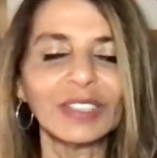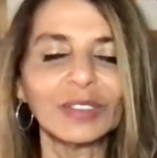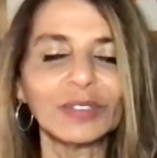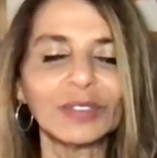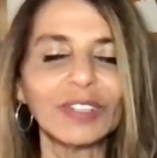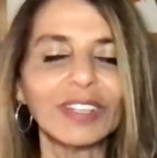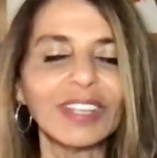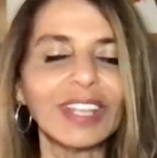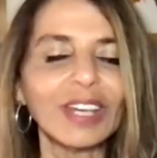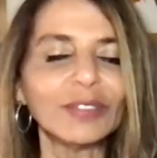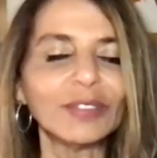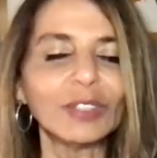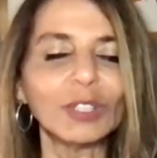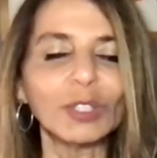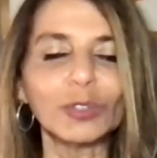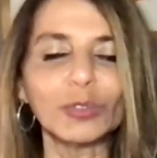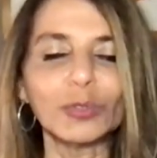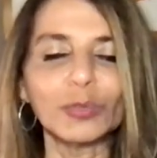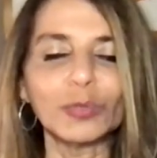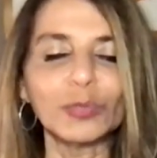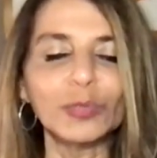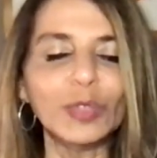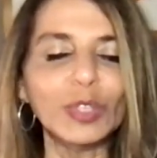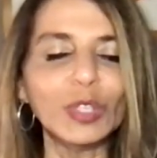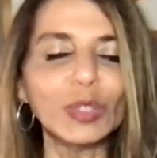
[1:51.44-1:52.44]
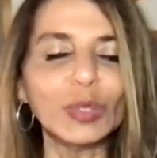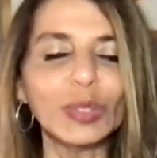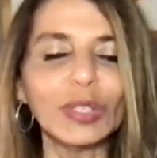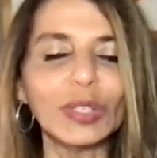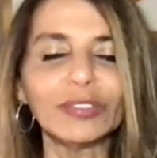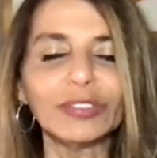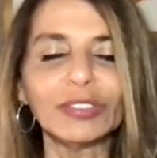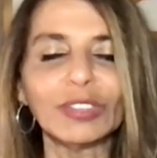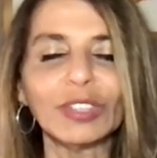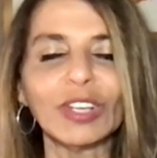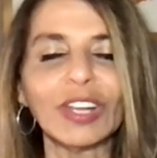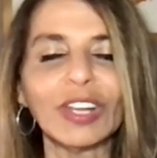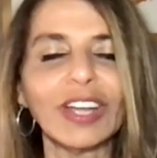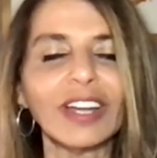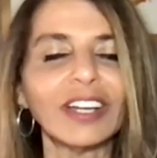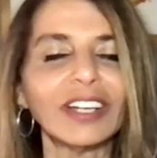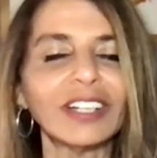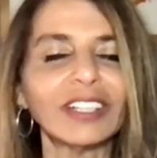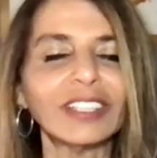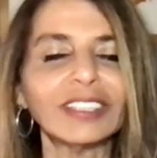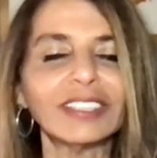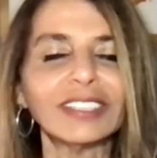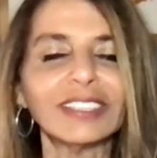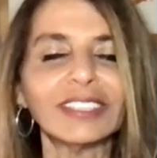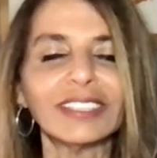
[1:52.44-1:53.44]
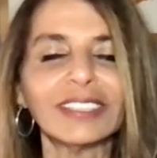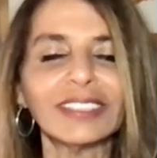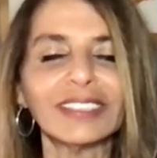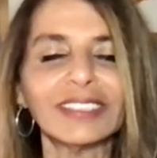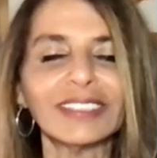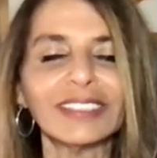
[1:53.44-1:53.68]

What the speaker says: with our beautiful heart.